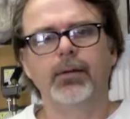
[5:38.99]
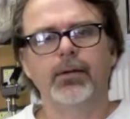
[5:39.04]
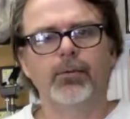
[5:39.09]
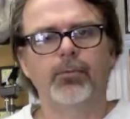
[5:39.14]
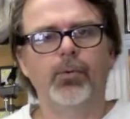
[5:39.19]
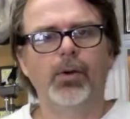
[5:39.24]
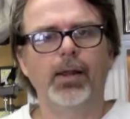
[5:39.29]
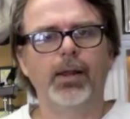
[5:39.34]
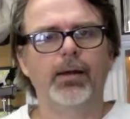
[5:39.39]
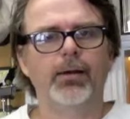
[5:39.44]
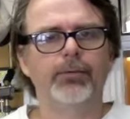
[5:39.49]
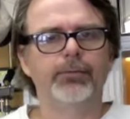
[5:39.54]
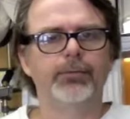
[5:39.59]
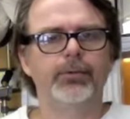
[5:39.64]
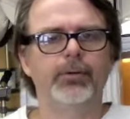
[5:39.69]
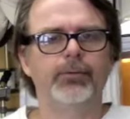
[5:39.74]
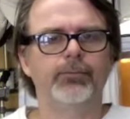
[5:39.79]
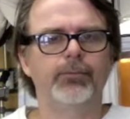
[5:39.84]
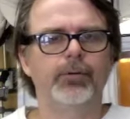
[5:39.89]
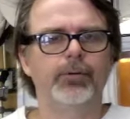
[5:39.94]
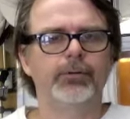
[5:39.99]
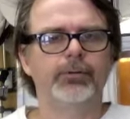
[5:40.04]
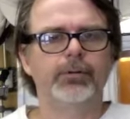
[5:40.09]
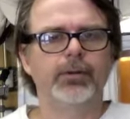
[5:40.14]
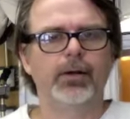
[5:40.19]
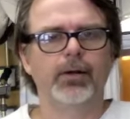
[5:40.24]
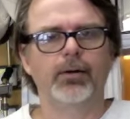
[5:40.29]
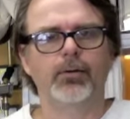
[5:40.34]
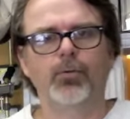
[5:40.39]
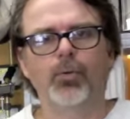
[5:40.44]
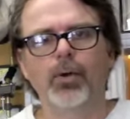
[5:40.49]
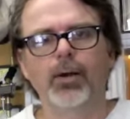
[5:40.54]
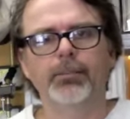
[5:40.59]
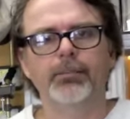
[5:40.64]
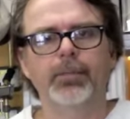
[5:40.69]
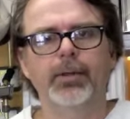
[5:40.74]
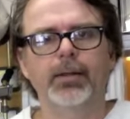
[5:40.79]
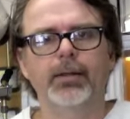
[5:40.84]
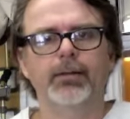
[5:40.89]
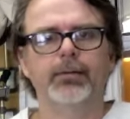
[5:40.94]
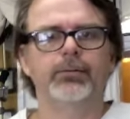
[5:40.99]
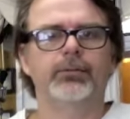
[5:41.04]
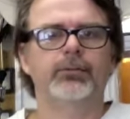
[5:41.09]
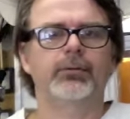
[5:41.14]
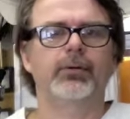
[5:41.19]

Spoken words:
around different equipment